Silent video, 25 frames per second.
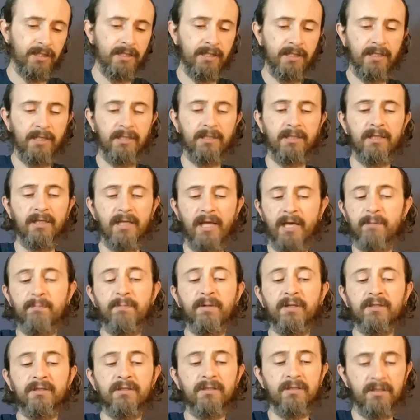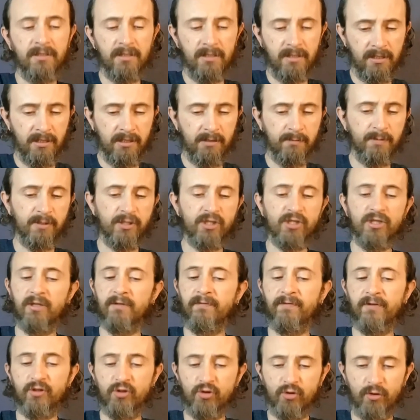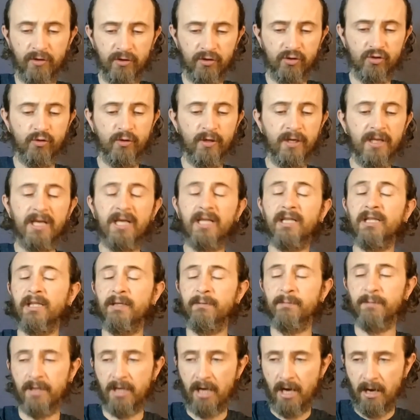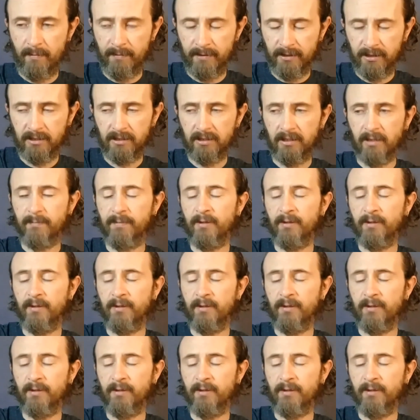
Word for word: Hit the like button, especially if you enjoy this reading, and leave me a comment.